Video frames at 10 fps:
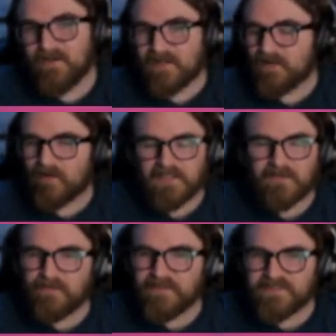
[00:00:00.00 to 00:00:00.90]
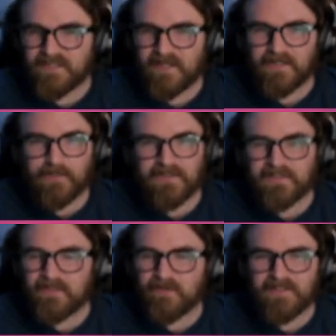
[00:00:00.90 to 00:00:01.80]
I, I killed this guy who had
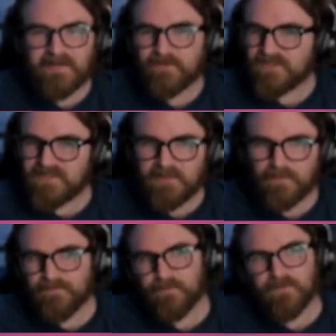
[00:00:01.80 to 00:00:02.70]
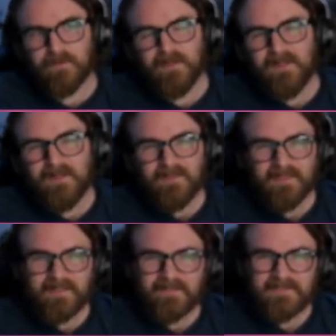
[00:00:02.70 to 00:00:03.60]
gear I'd never seen before.
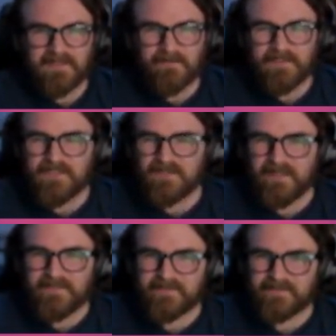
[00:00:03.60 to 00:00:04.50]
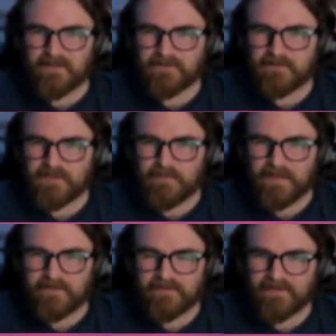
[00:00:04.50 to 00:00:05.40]
That kind of stuff. It just lends itself so much
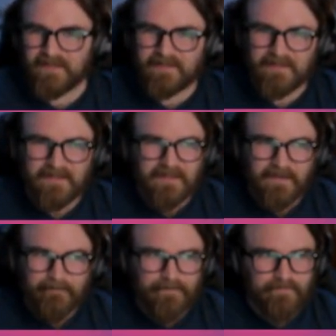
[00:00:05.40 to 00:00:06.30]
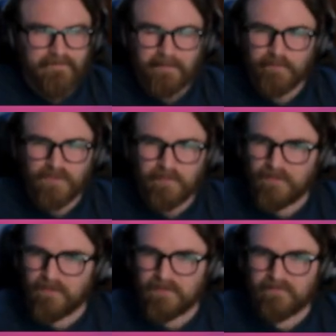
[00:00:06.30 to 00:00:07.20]
better to like
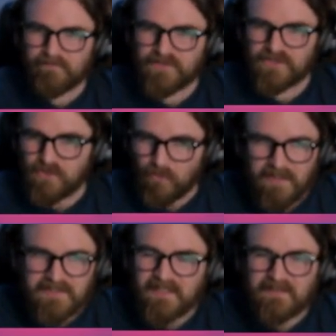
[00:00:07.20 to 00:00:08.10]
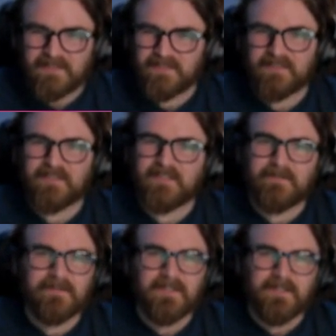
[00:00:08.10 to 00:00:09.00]
memorable storytelling. You
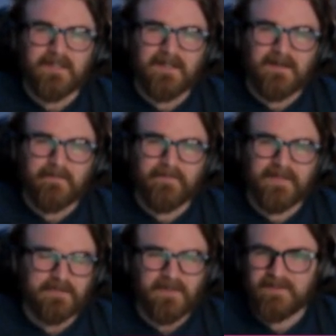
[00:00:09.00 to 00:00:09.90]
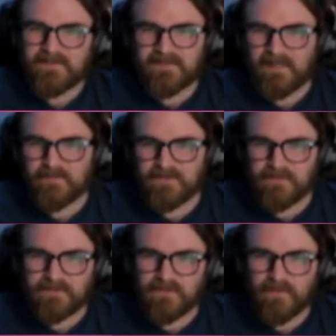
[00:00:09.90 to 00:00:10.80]
know, um, and that's why these games
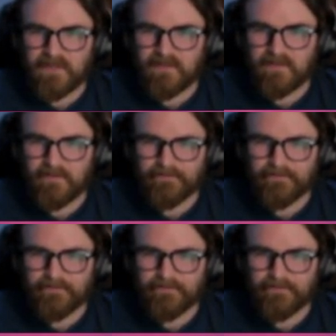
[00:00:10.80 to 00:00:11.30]
do so well.